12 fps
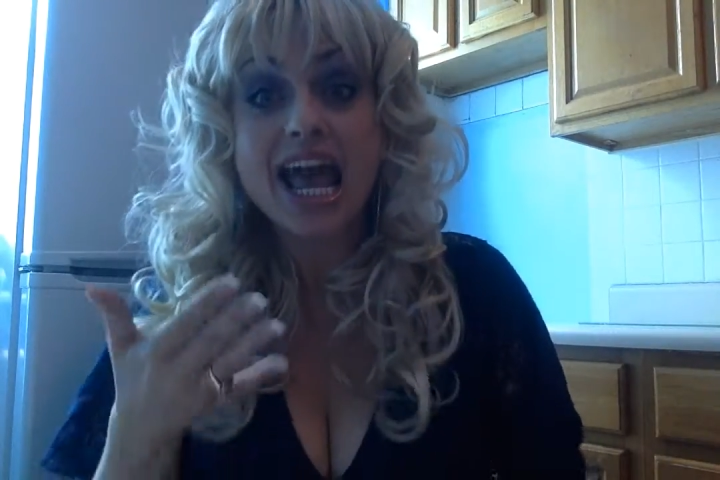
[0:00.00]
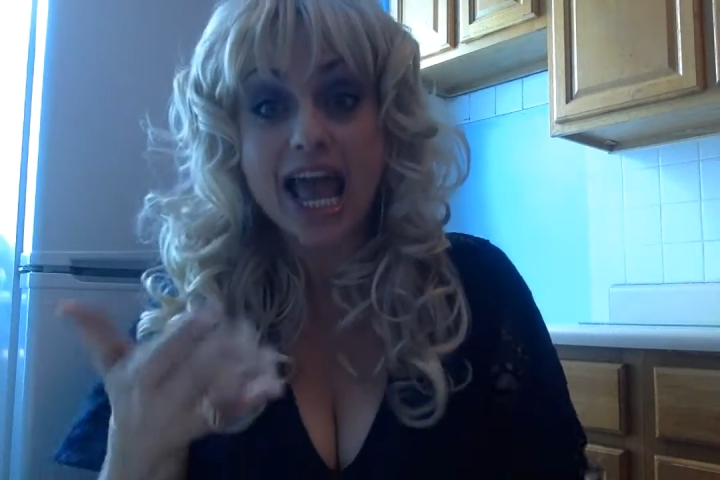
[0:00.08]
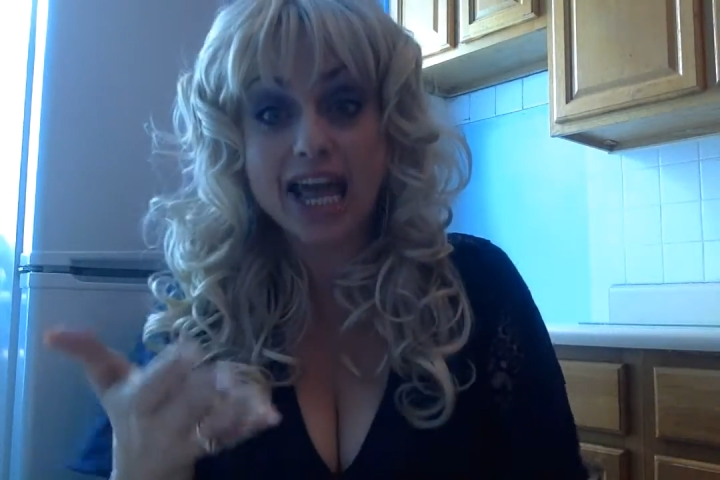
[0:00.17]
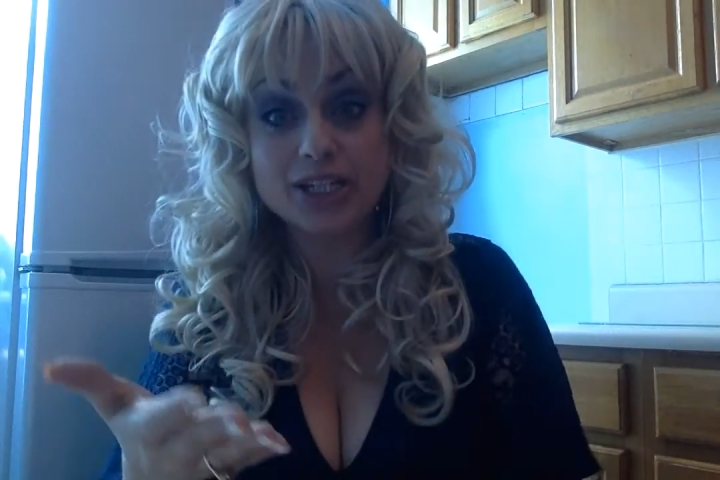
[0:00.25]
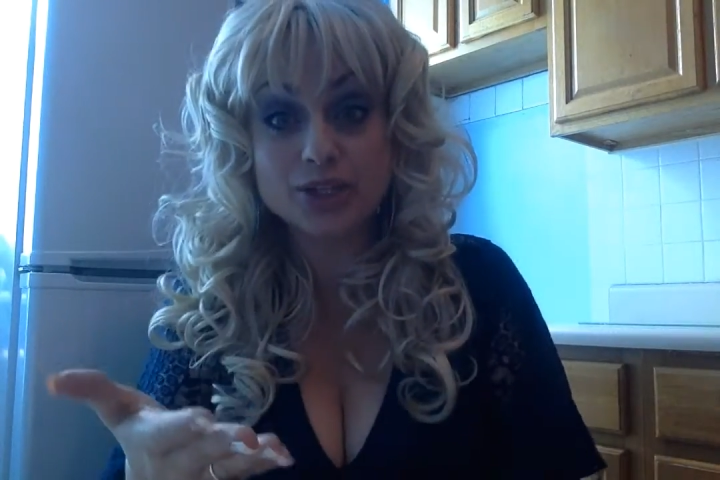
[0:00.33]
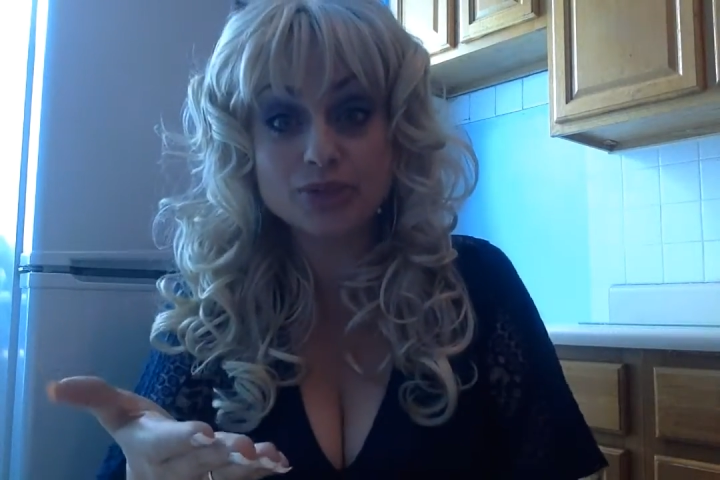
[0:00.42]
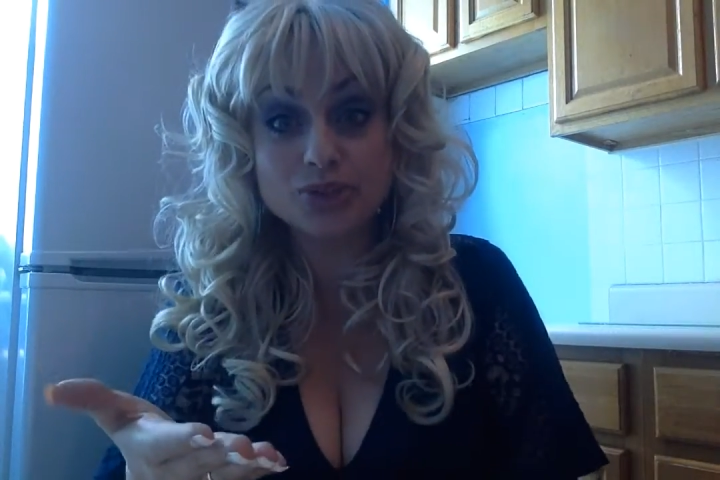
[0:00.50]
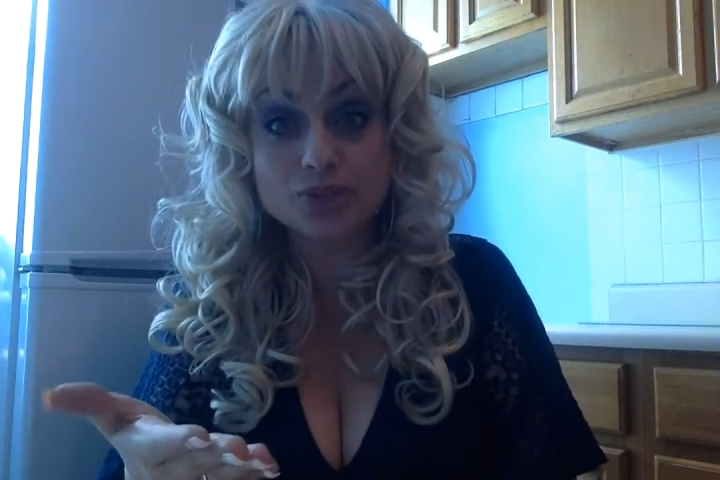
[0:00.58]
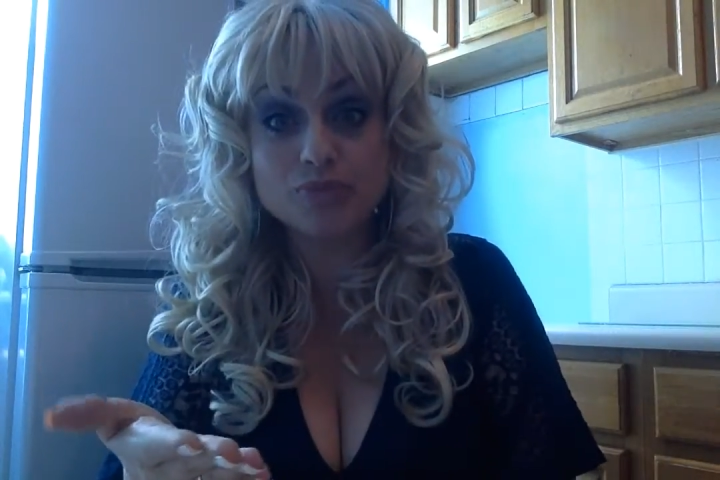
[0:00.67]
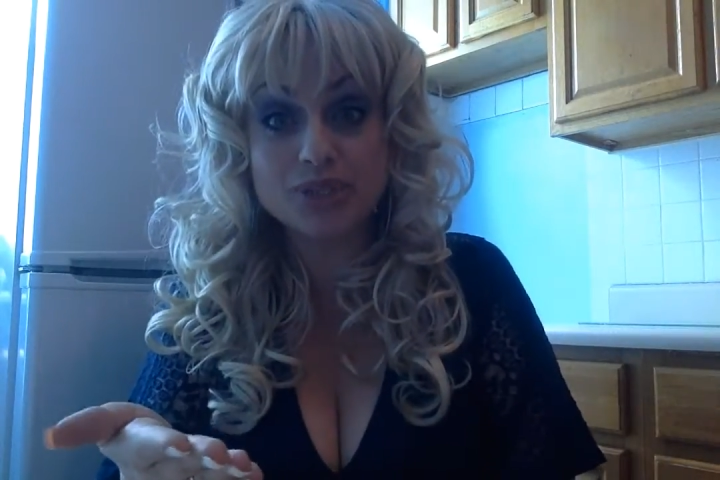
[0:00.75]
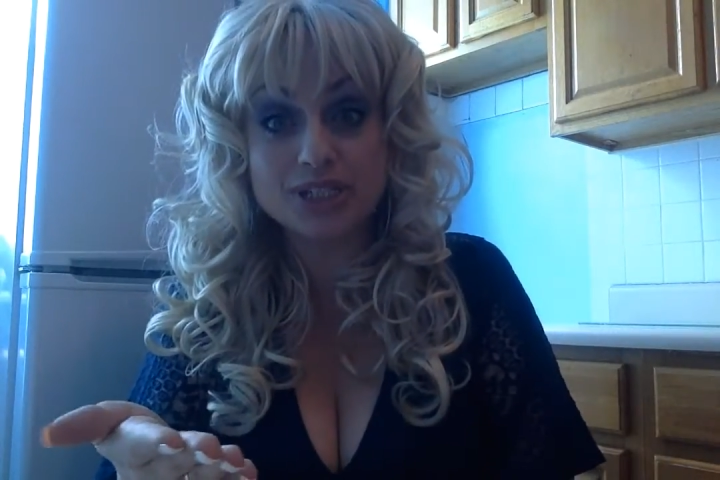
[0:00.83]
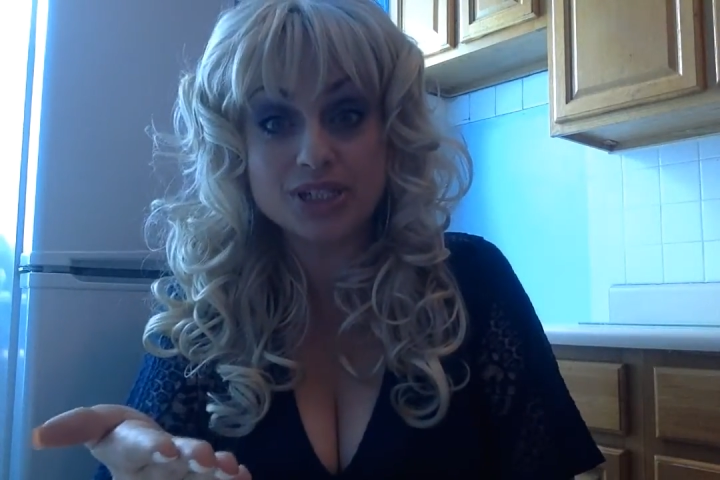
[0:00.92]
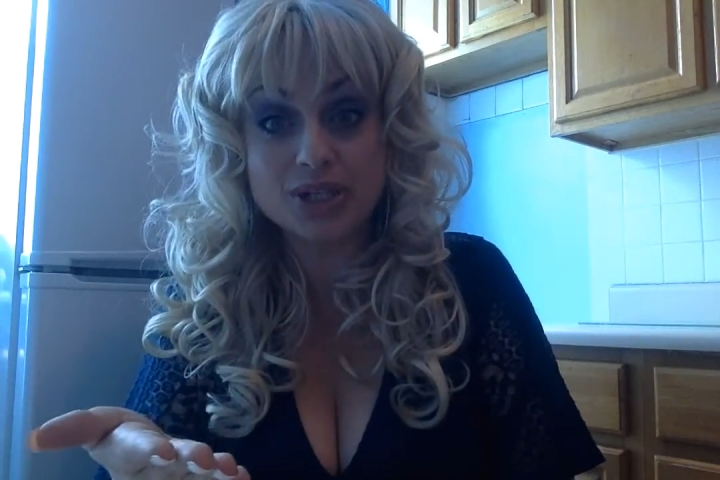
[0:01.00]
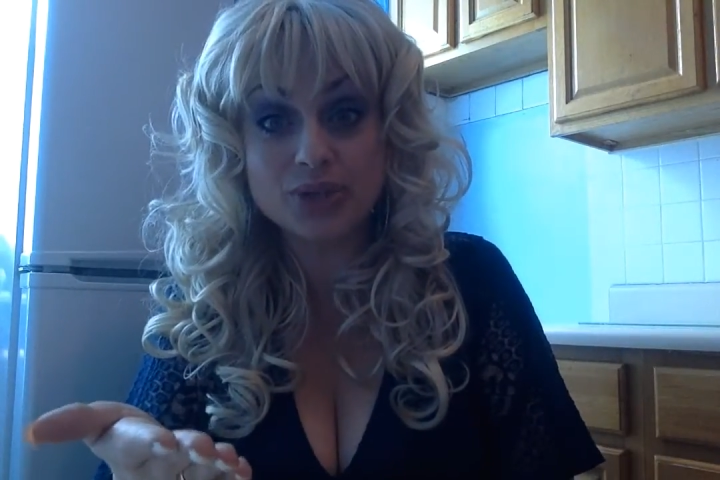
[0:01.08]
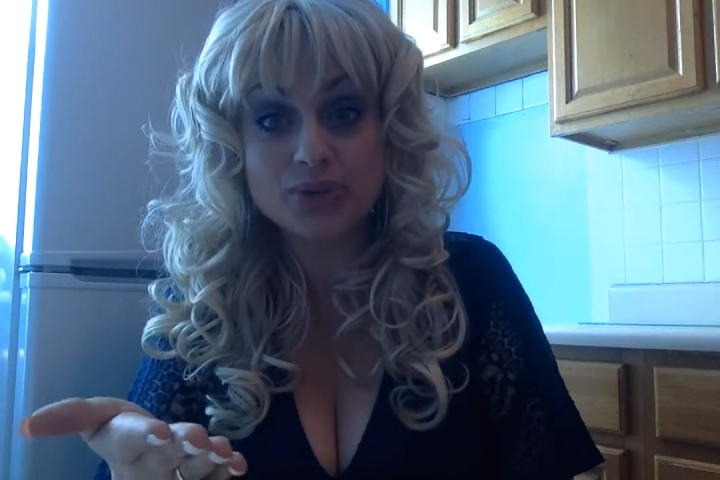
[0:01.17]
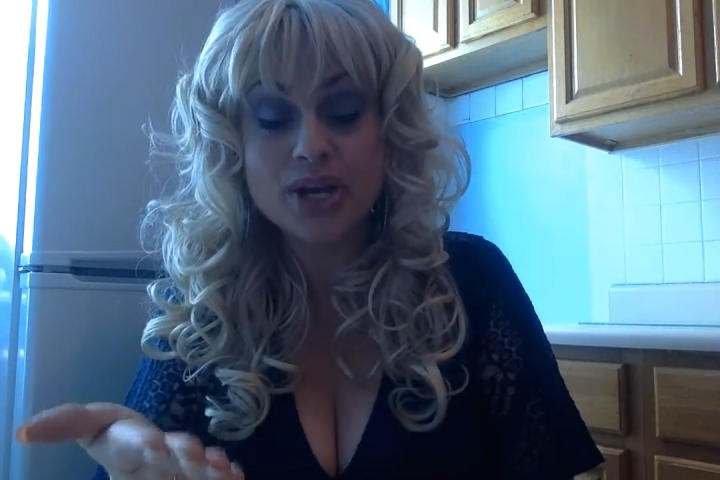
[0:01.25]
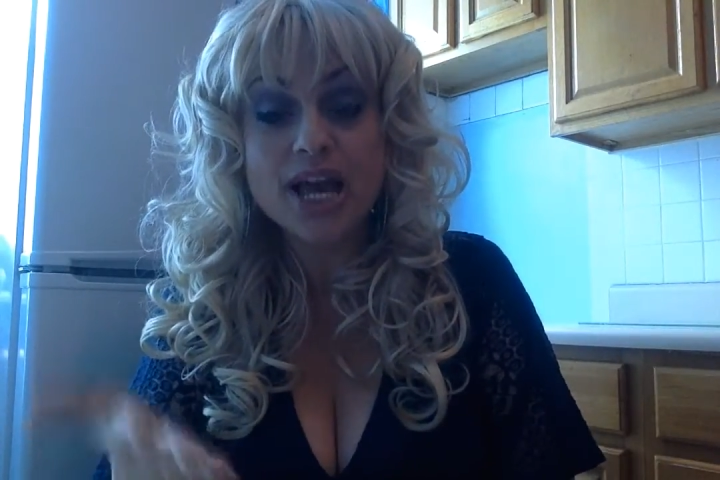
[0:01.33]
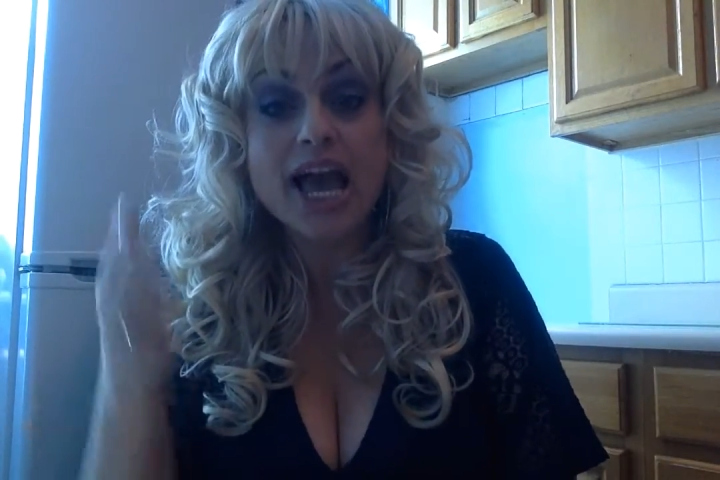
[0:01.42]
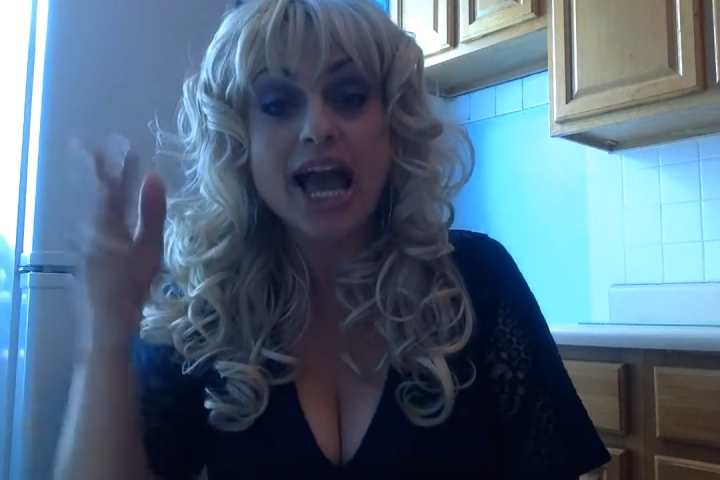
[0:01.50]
and you should be too.